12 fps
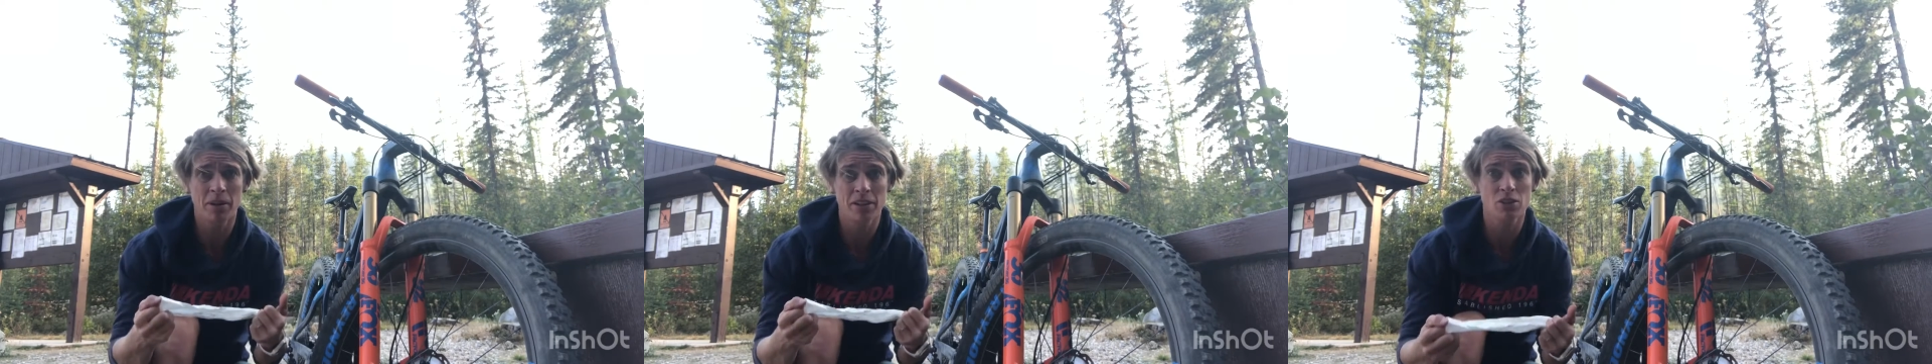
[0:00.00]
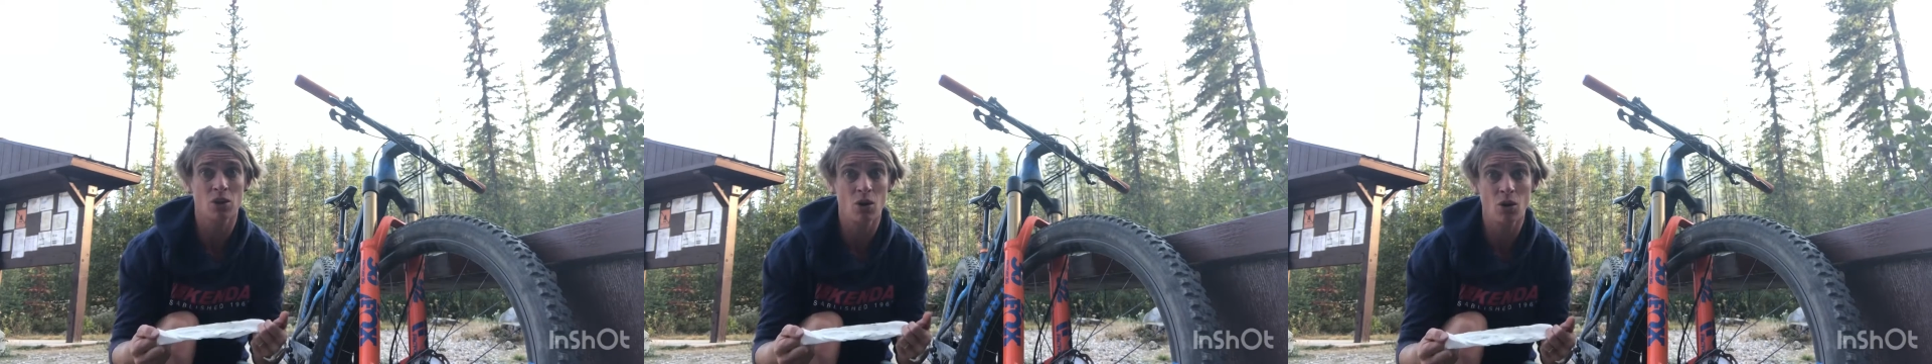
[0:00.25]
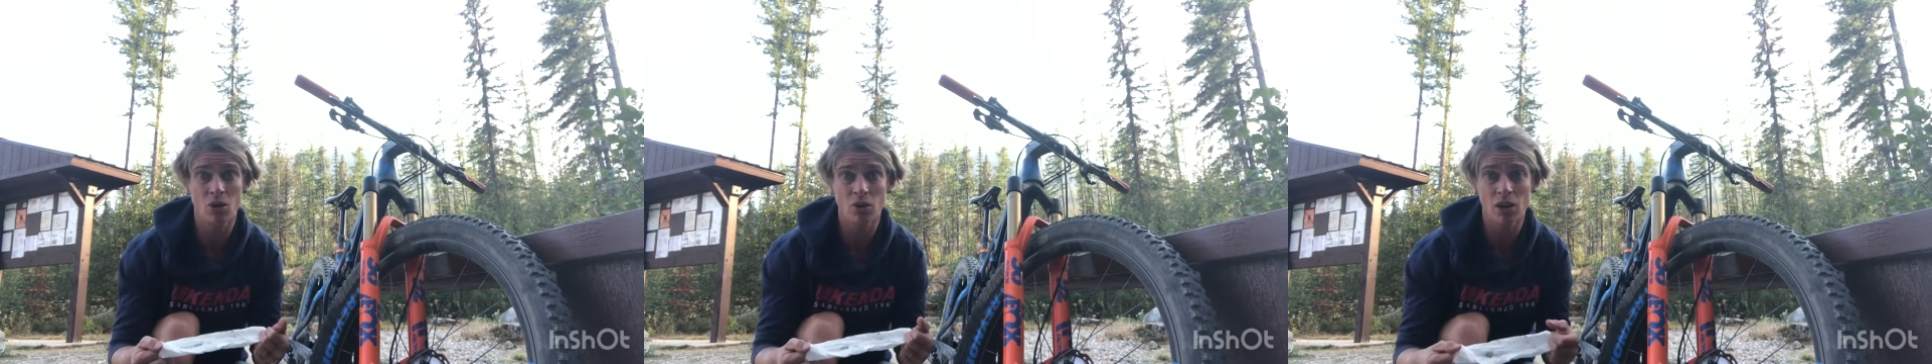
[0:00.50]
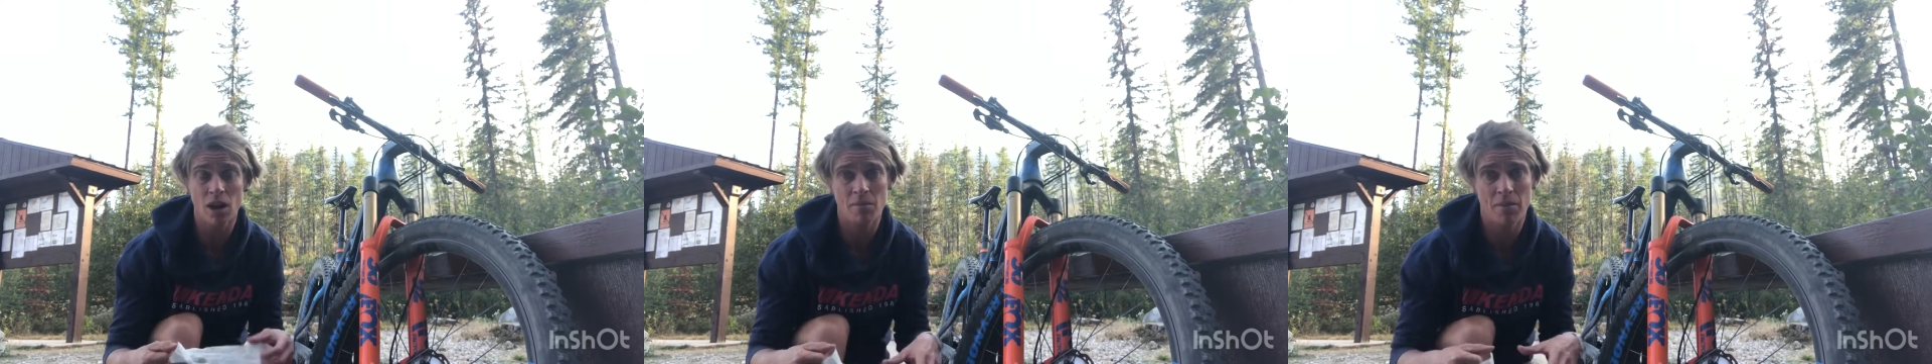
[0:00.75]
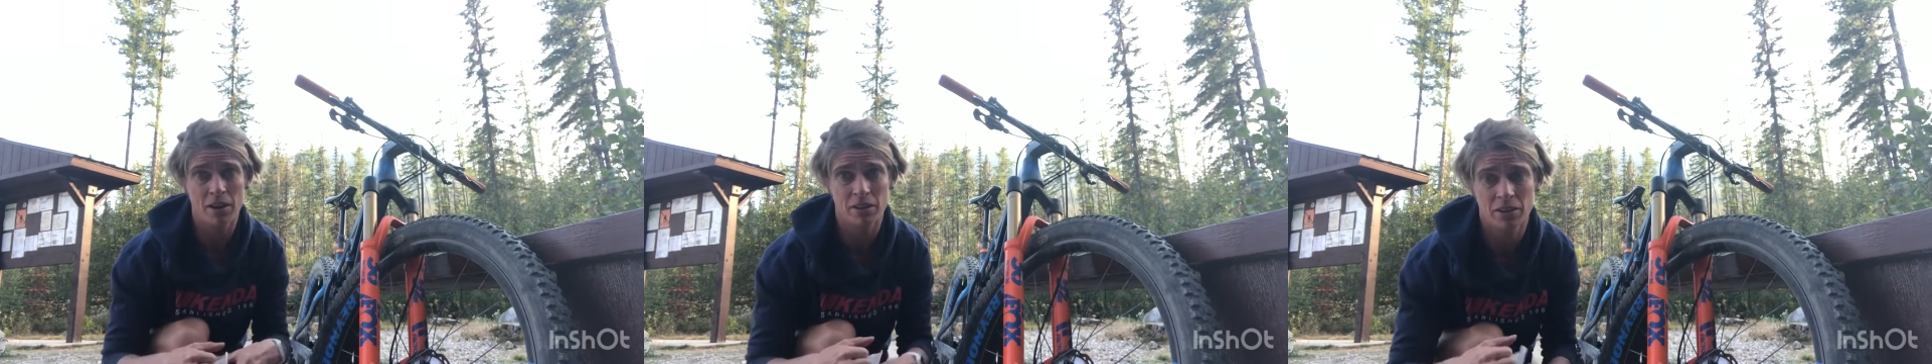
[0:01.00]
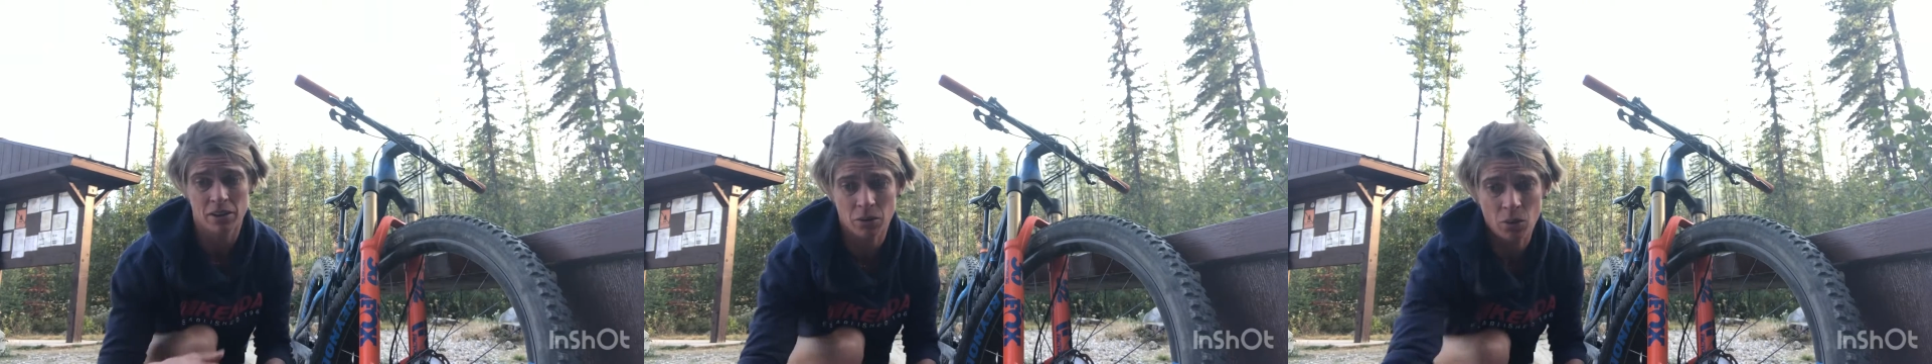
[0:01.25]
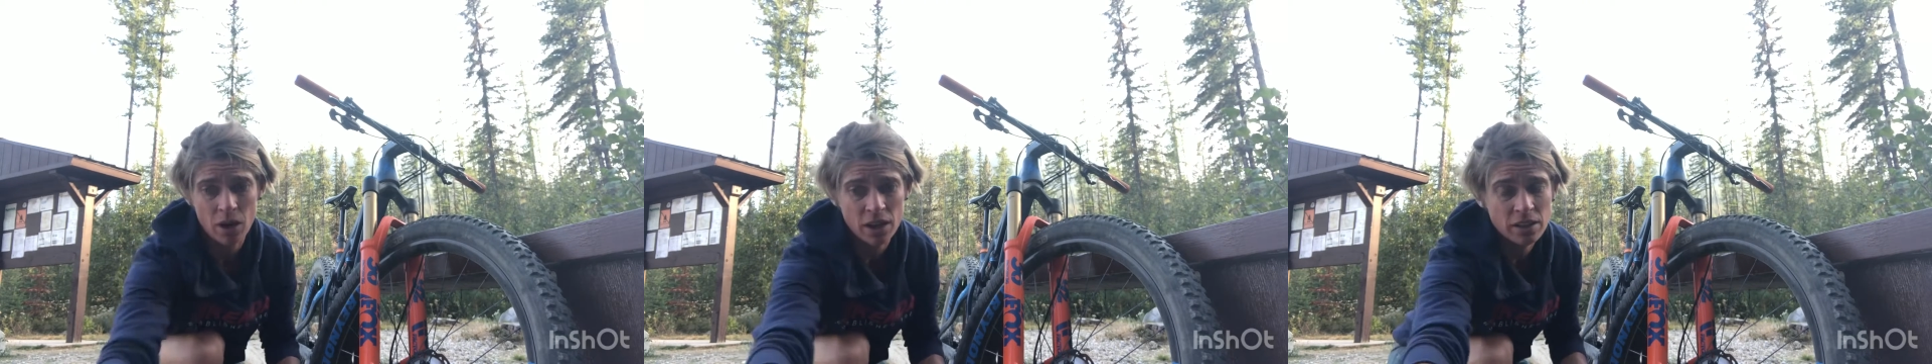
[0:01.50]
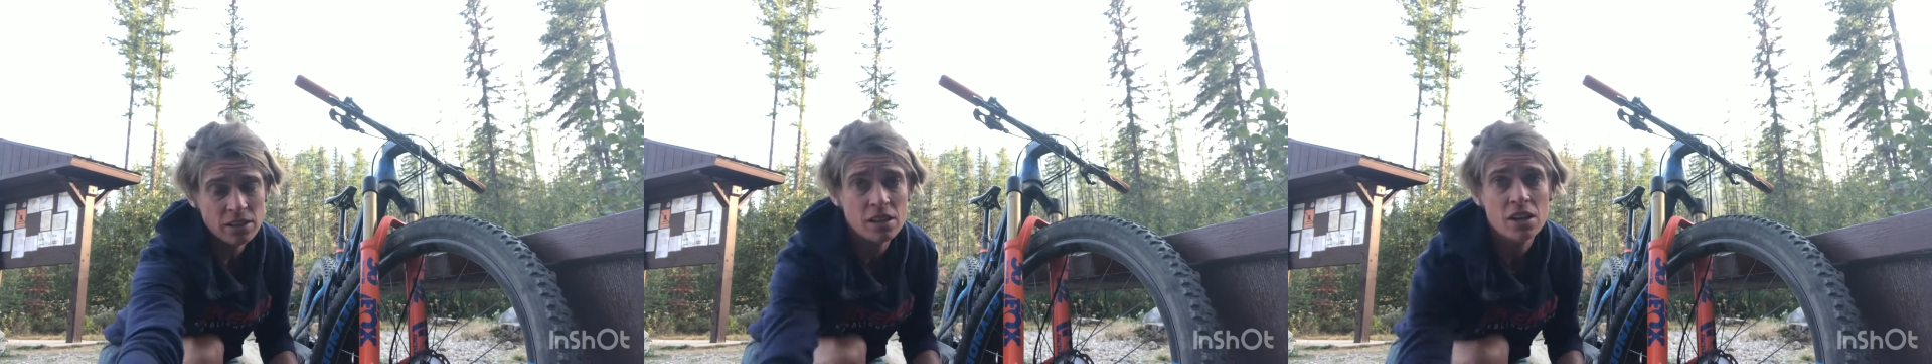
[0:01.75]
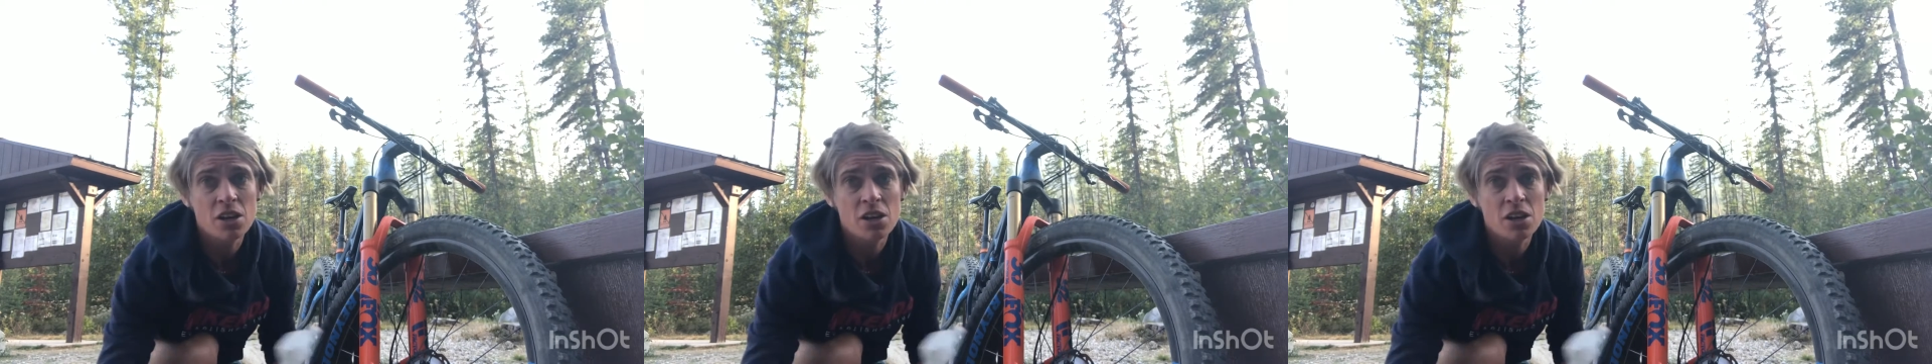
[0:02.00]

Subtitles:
it's a whole lot better than it was.